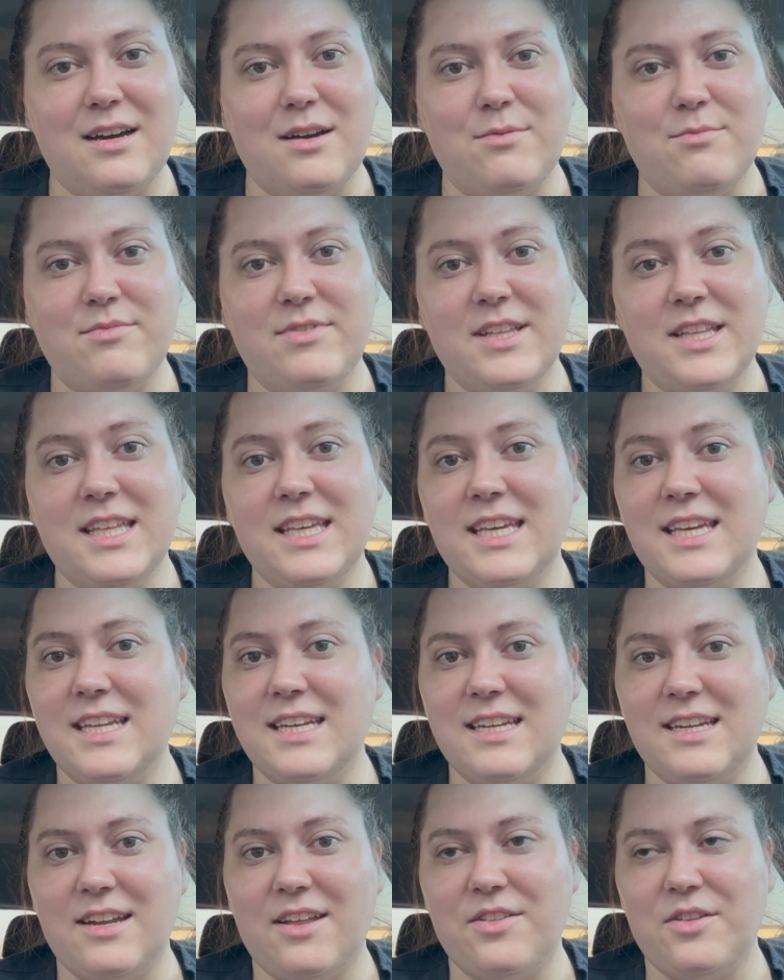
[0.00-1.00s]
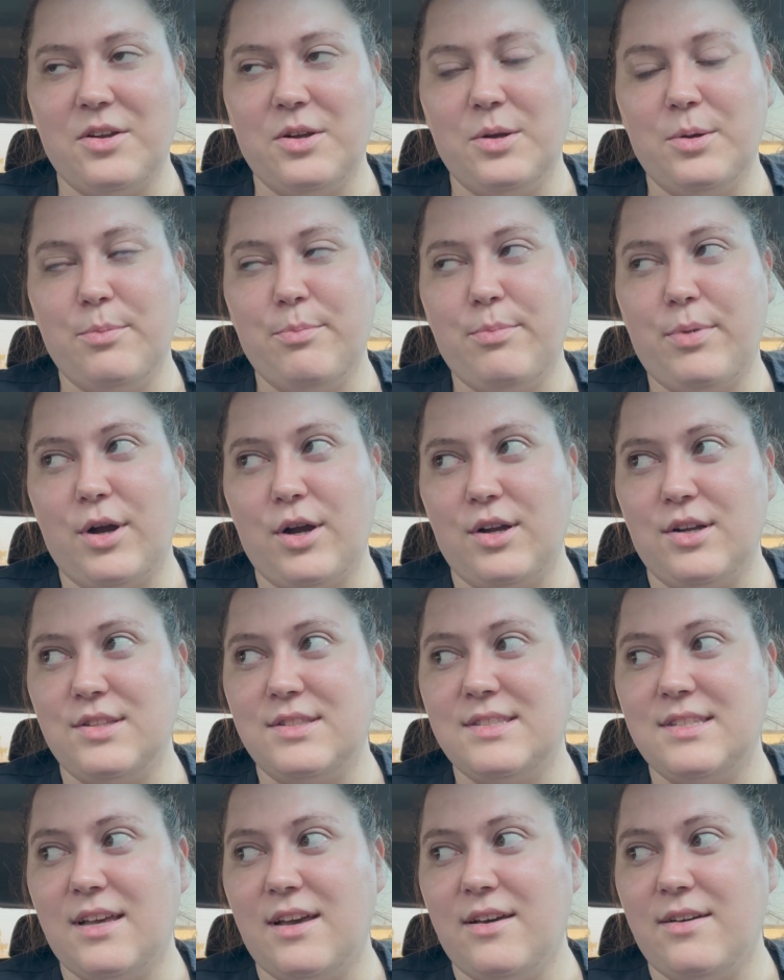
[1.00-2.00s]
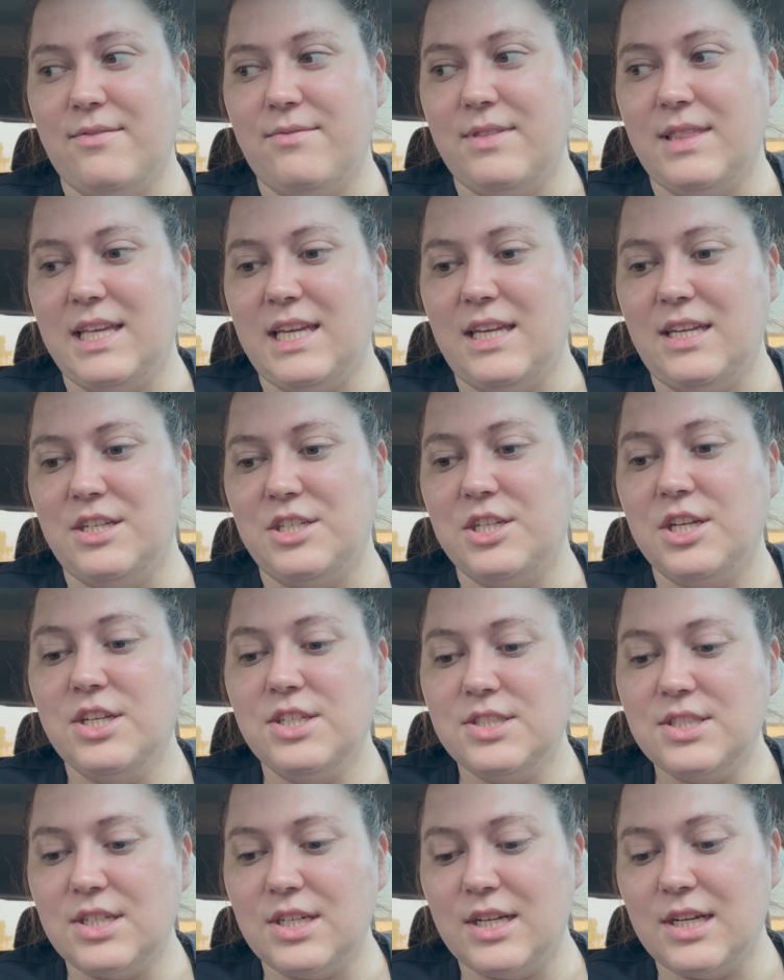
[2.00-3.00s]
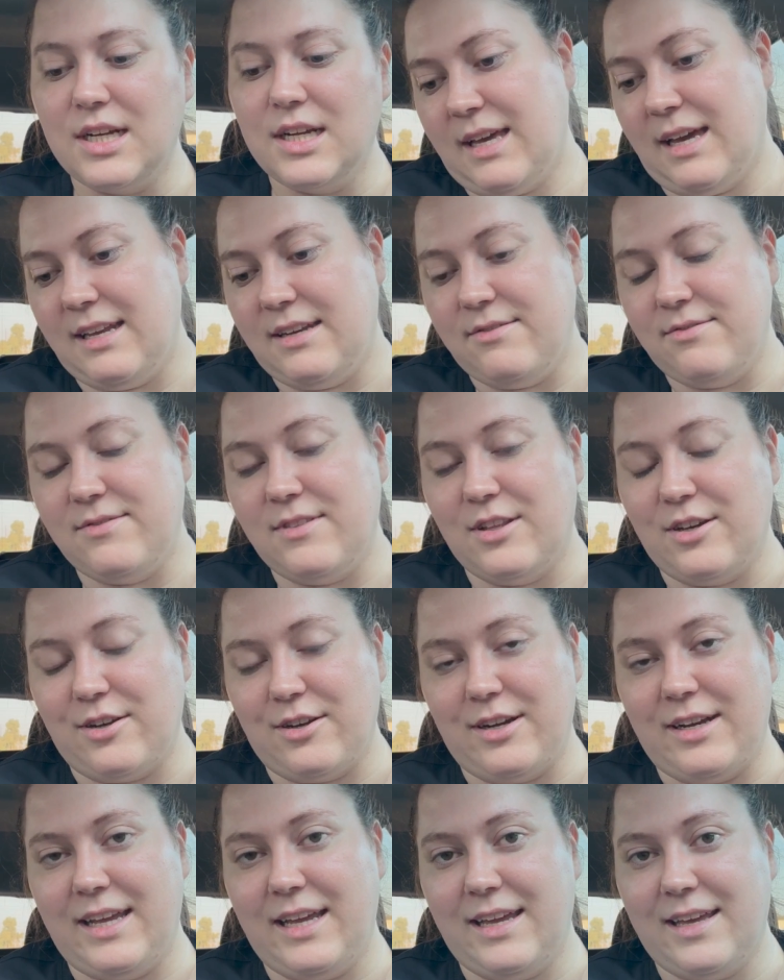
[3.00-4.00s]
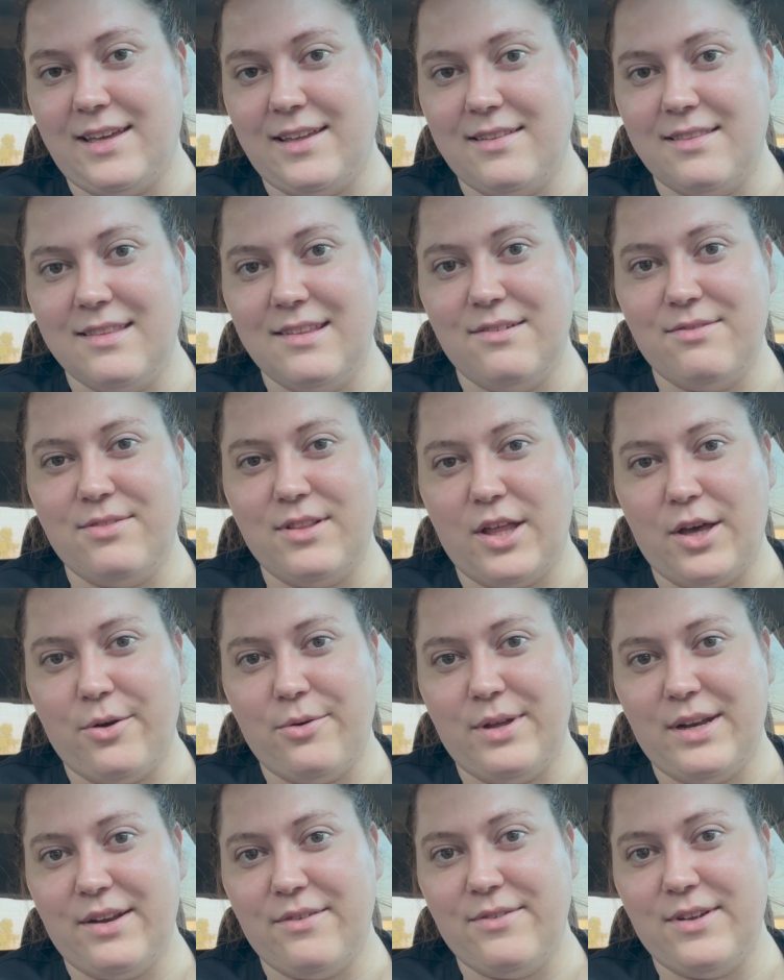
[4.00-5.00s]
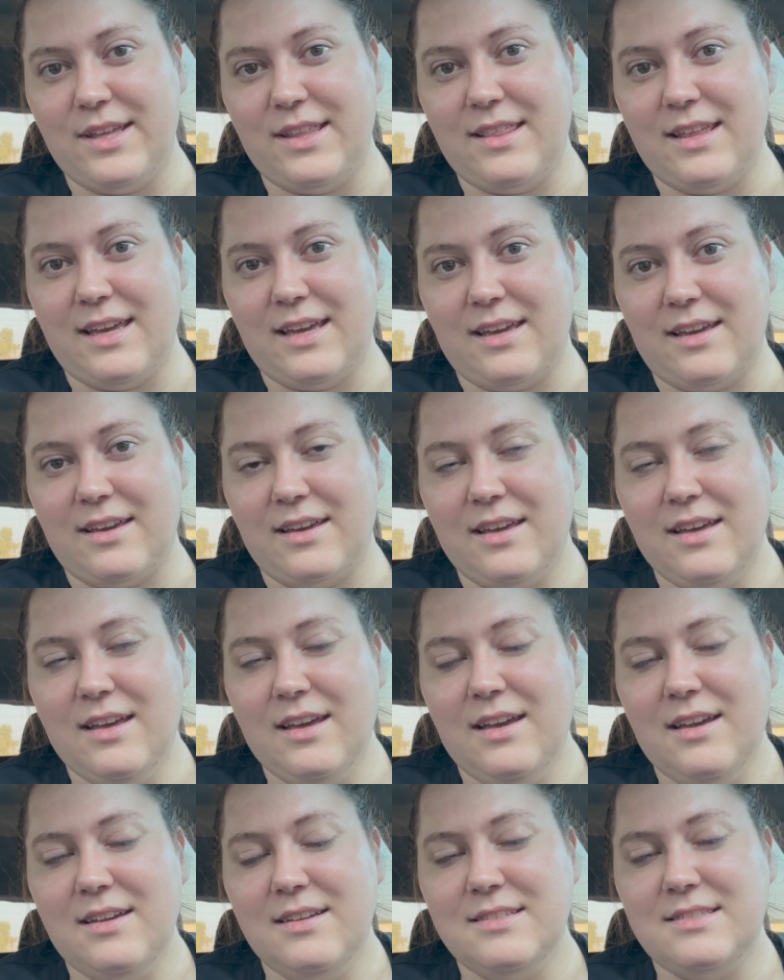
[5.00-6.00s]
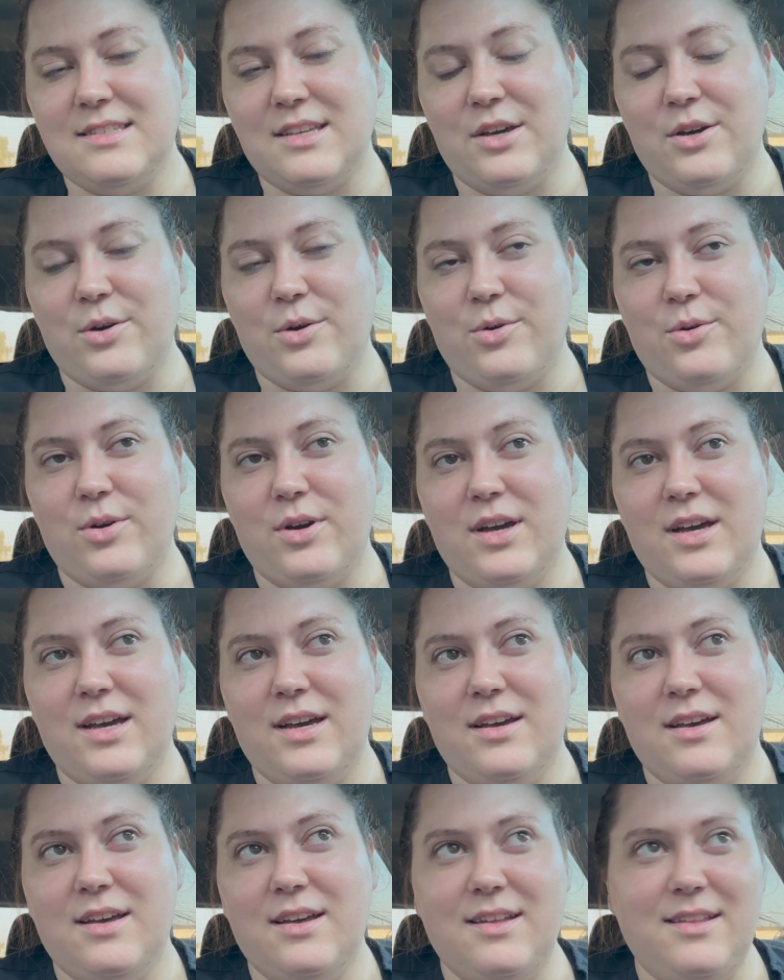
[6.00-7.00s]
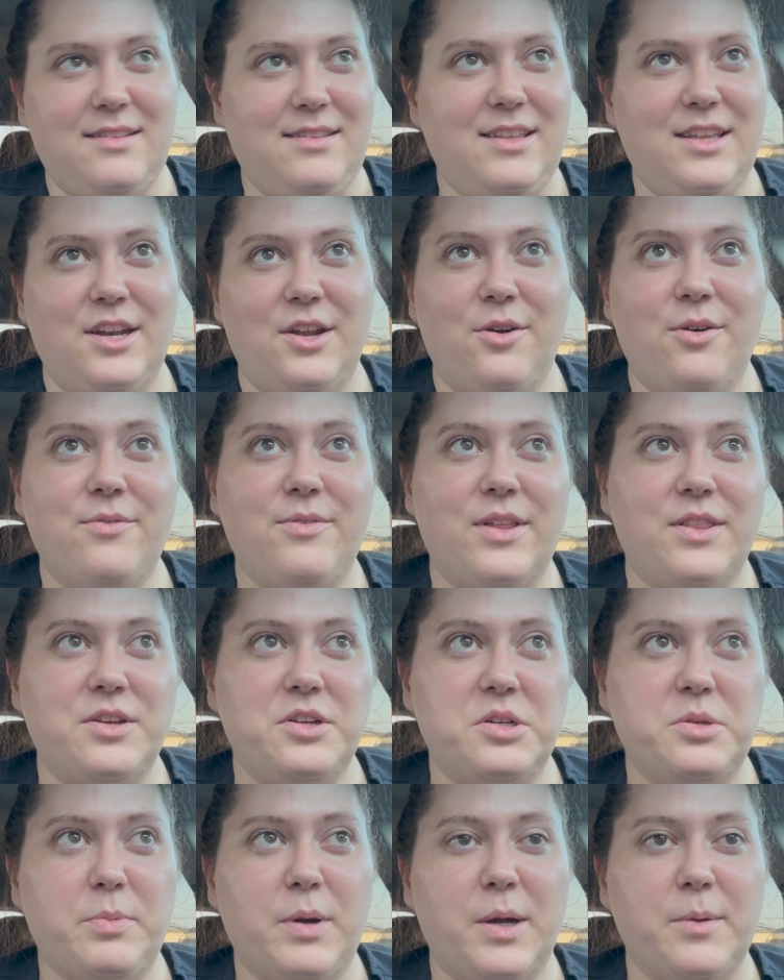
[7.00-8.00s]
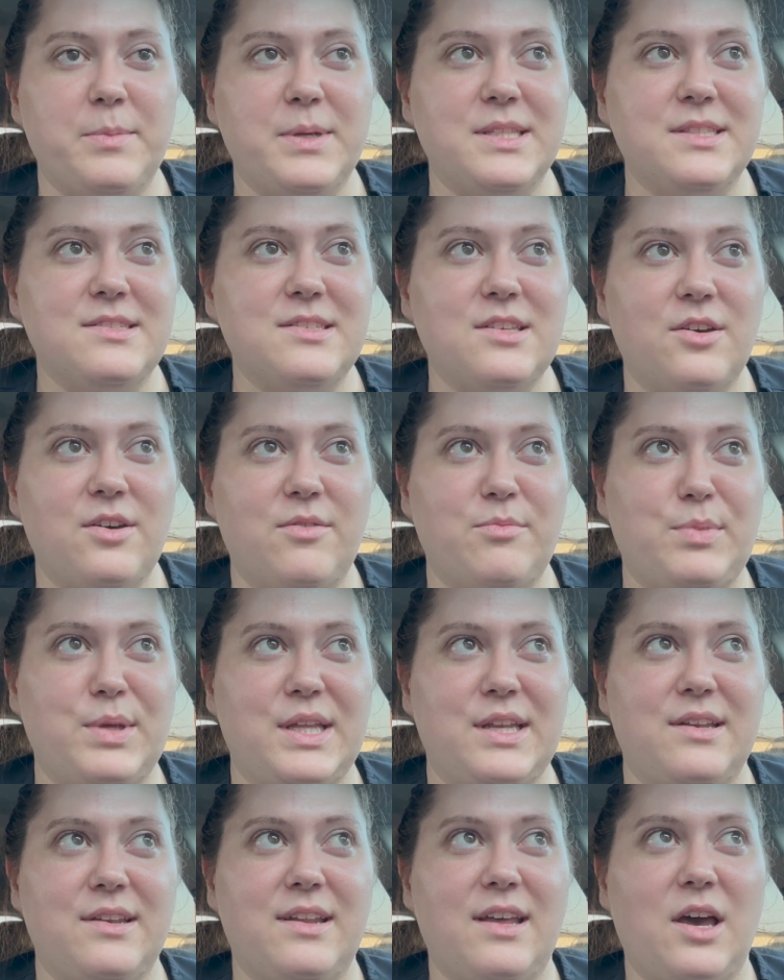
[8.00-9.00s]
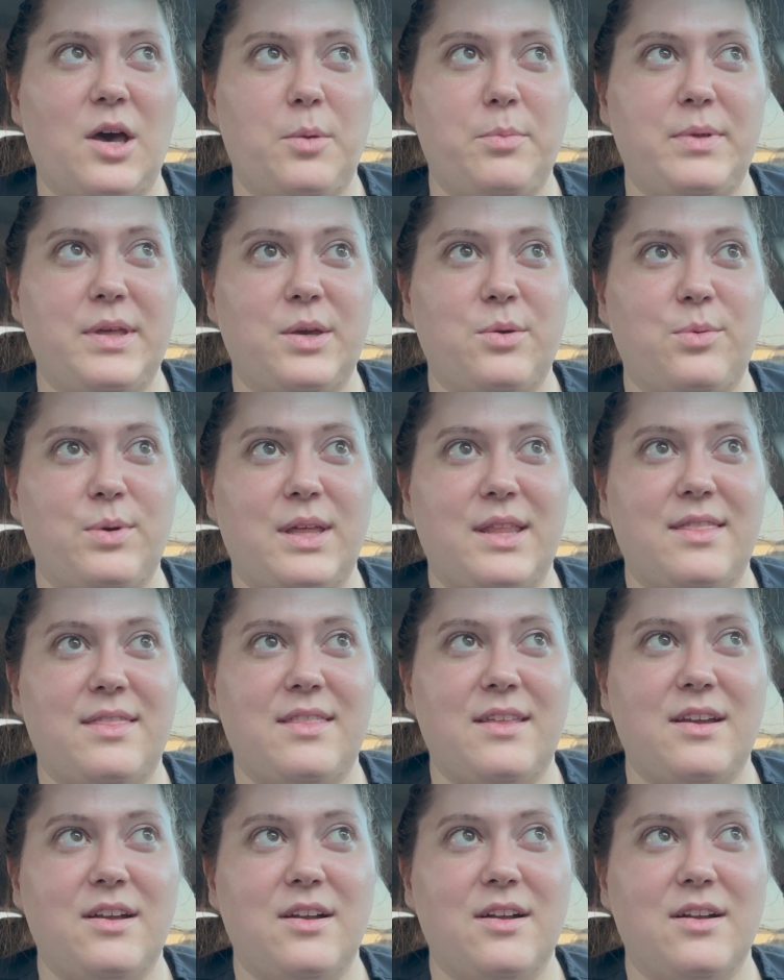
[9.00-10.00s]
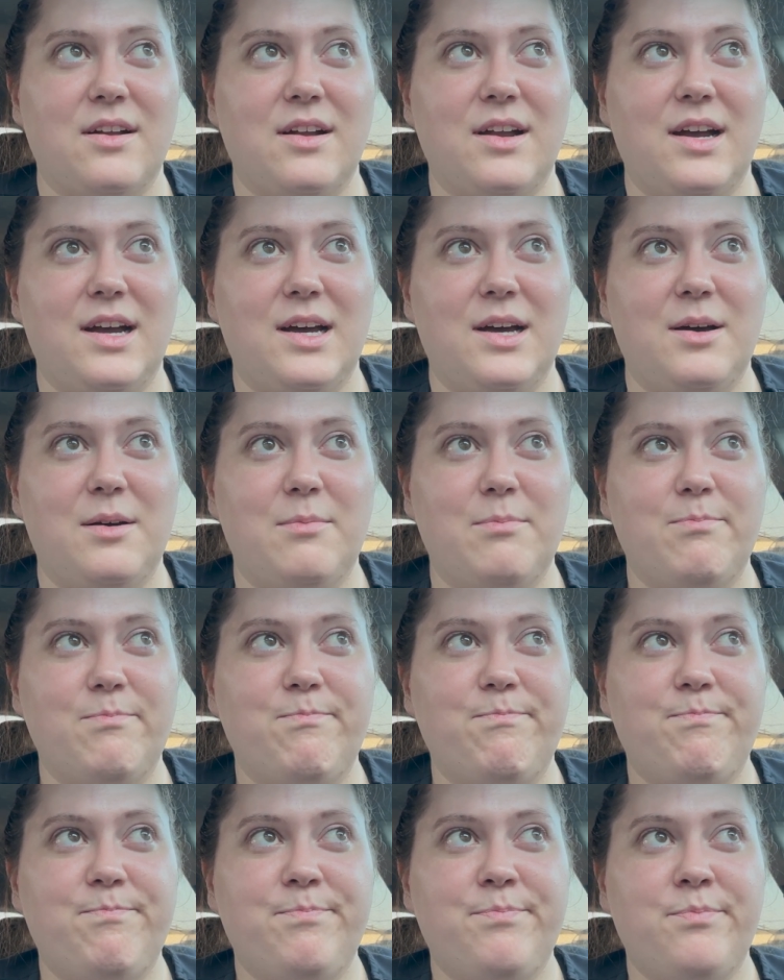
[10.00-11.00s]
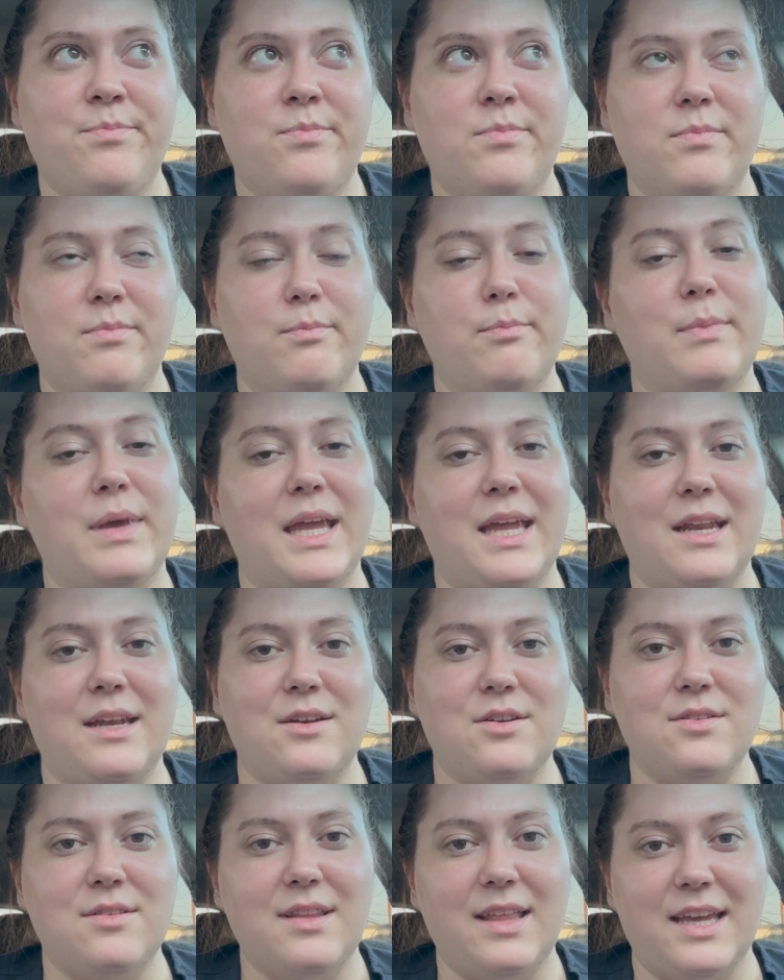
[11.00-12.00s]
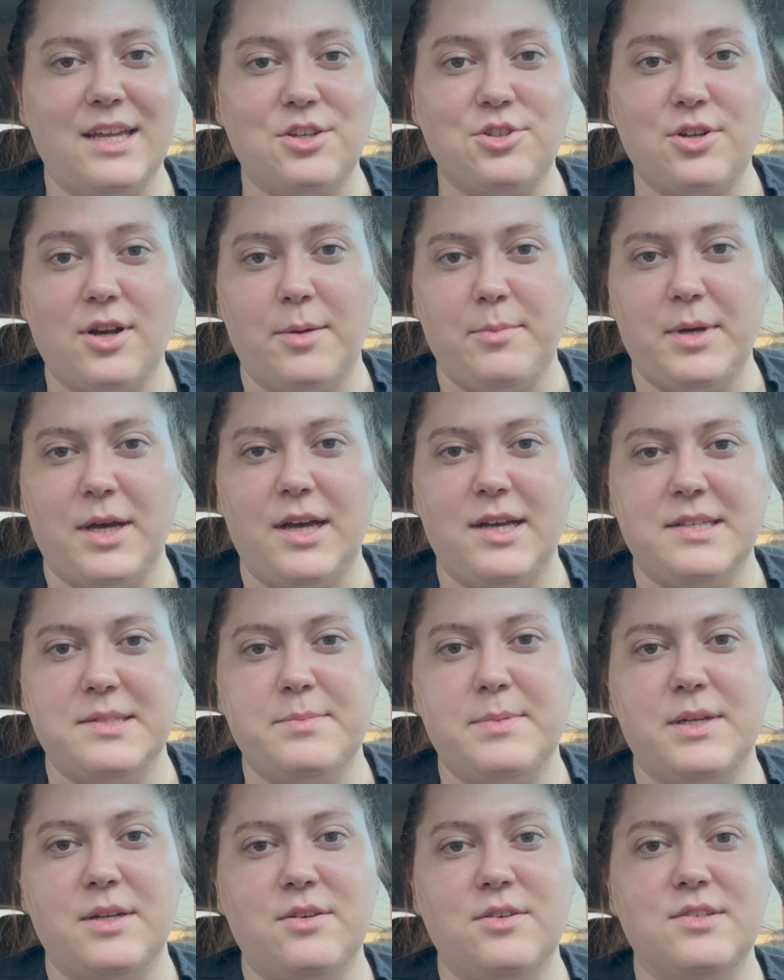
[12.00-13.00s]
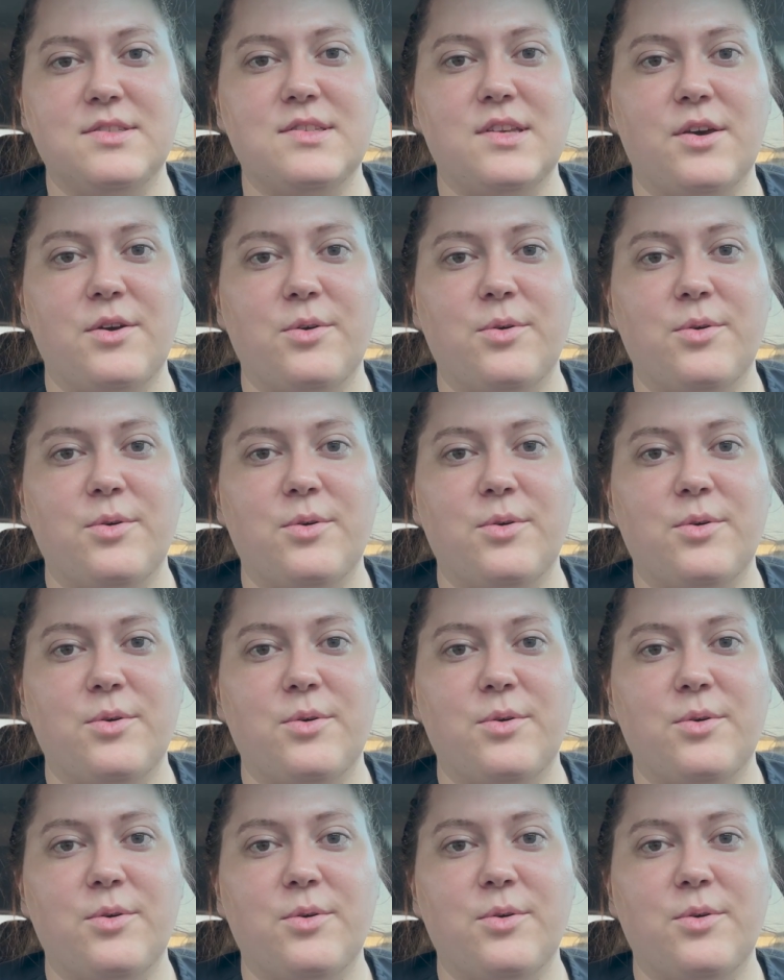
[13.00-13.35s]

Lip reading: filling in other parts of the shelter, kind of learning the flow and everything. So, you know, of other departments. So I've been helping with their main like trauma hospital, so